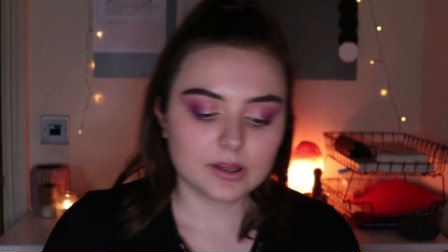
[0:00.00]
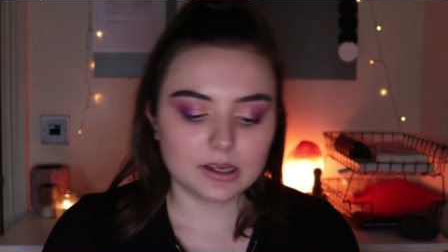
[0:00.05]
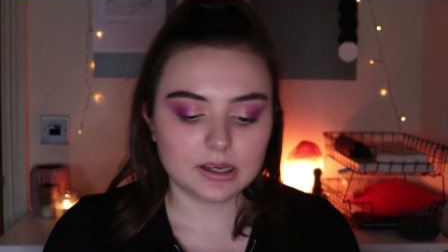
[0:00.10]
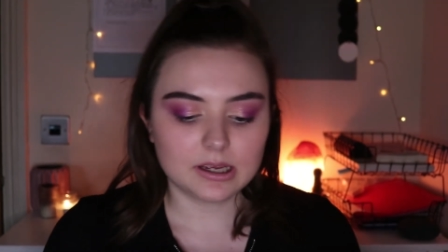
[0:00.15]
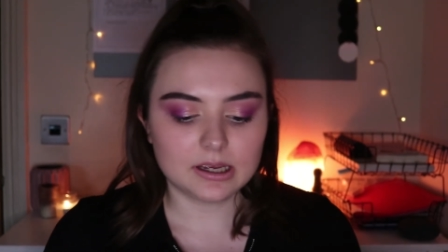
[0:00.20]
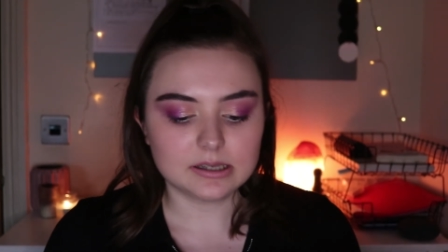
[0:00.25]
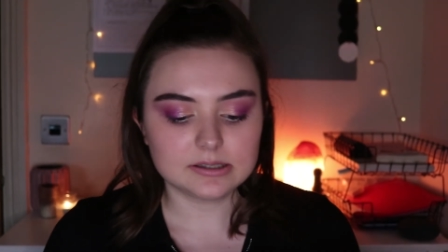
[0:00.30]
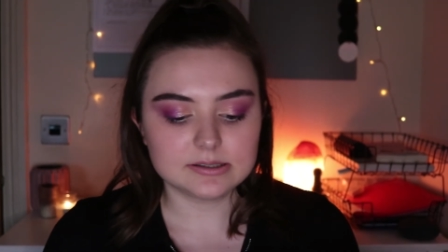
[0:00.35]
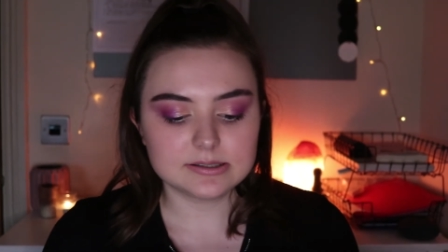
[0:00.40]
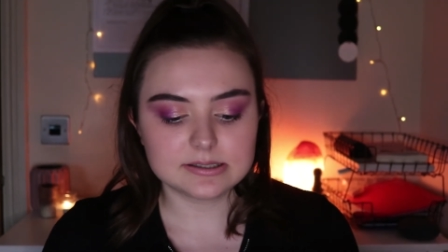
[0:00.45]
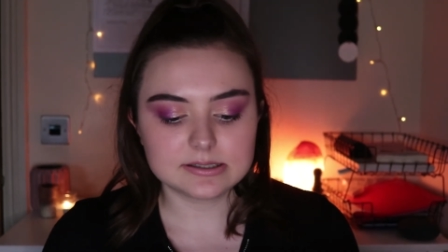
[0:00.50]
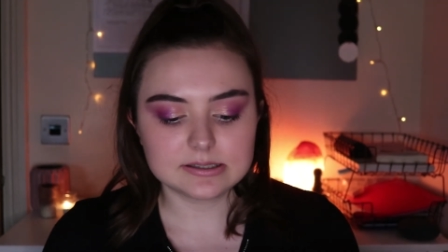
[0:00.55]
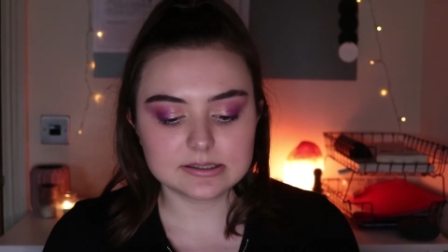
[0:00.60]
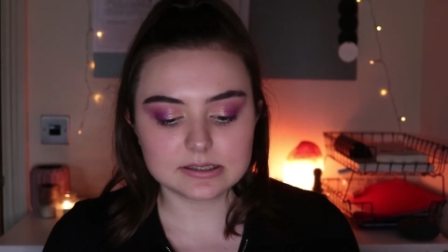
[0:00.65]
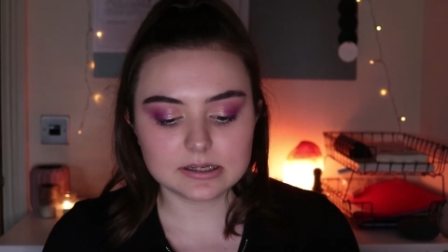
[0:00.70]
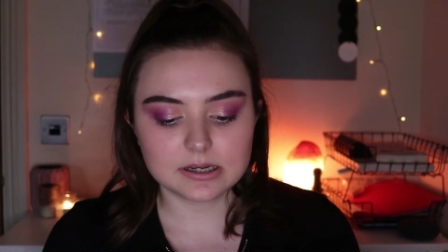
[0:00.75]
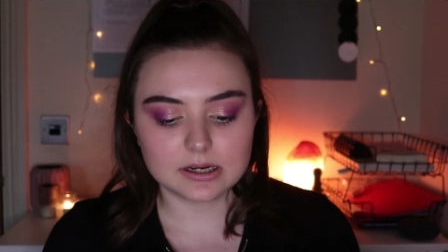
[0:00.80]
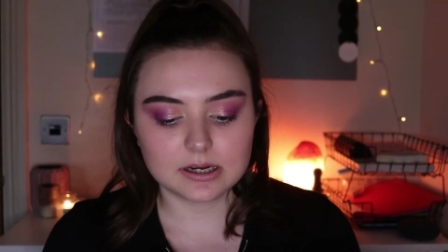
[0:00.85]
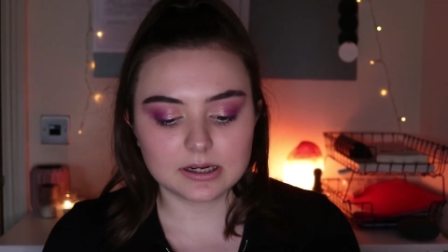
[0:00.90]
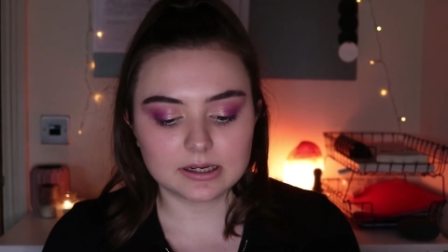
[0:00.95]

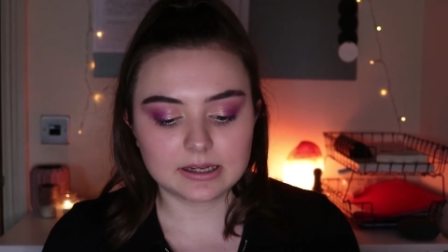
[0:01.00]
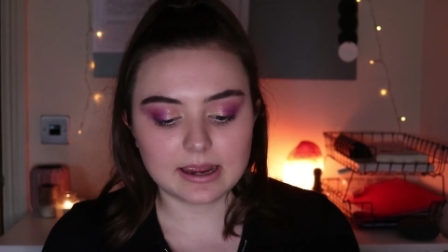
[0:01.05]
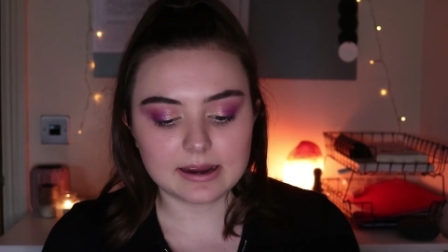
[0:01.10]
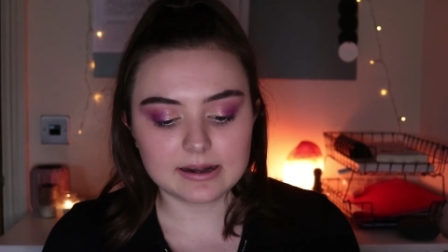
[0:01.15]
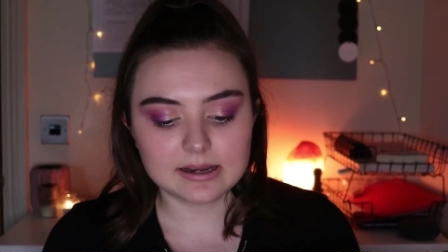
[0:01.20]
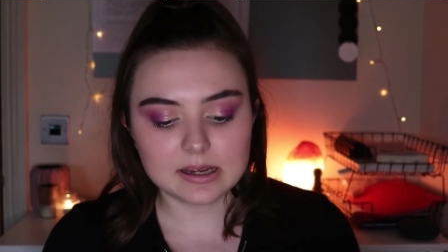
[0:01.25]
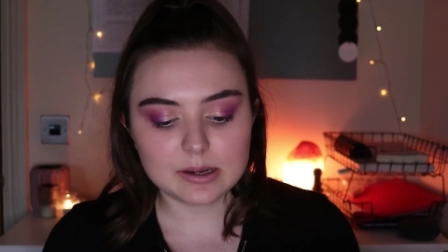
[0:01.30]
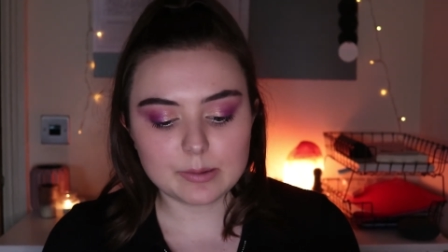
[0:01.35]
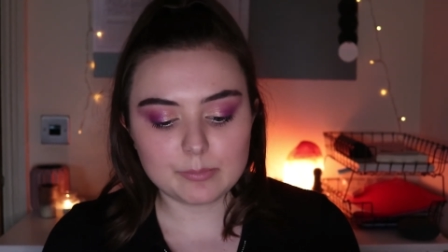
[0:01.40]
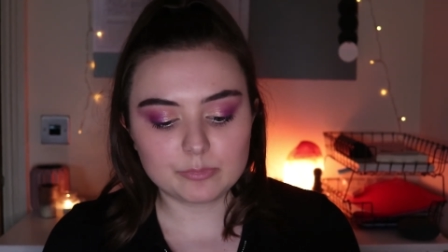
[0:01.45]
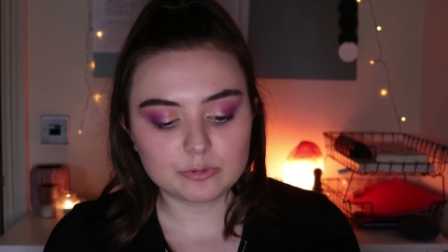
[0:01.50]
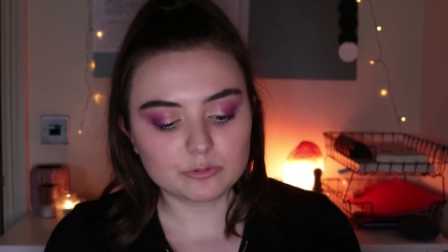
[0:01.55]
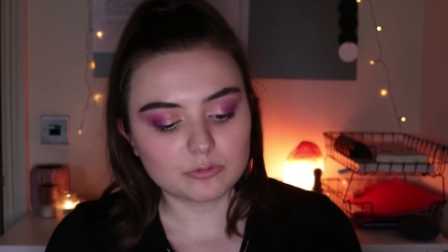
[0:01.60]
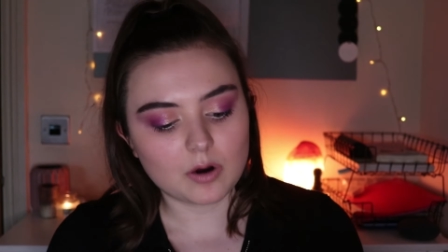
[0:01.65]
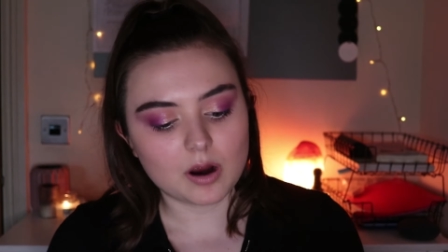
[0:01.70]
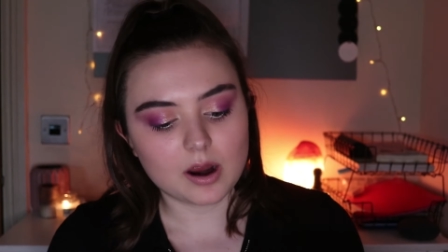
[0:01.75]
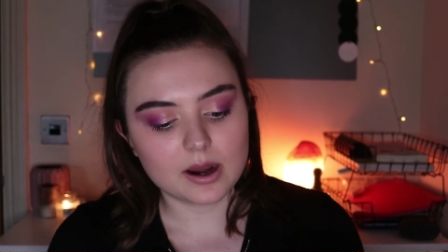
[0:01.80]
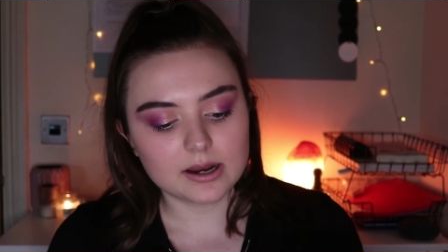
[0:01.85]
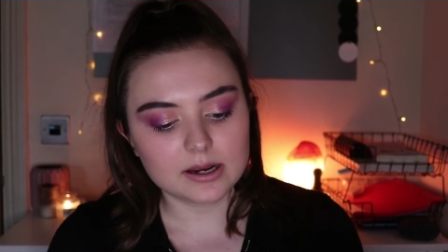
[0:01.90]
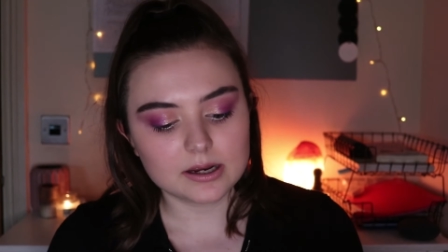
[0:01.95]
It's Get It
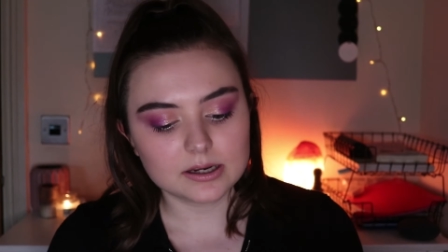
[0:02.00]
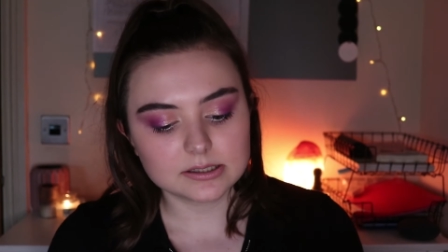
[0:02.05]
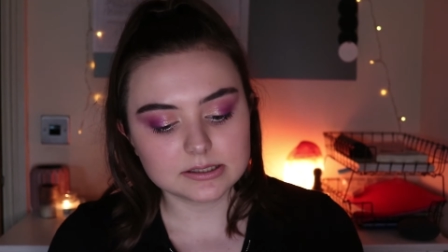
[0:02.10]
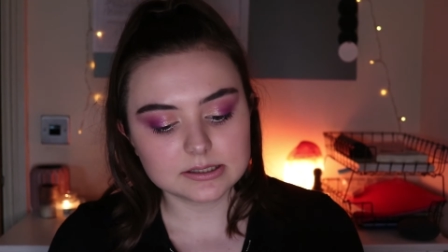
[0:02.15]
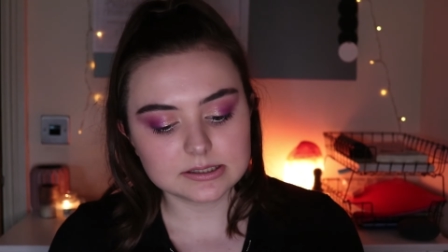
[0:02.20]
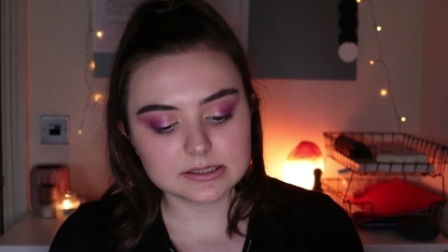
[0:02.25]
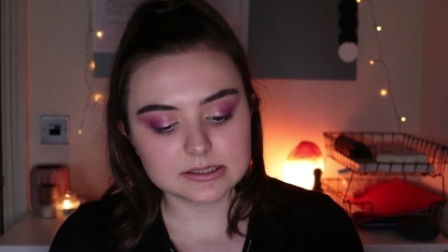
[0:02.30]
Bright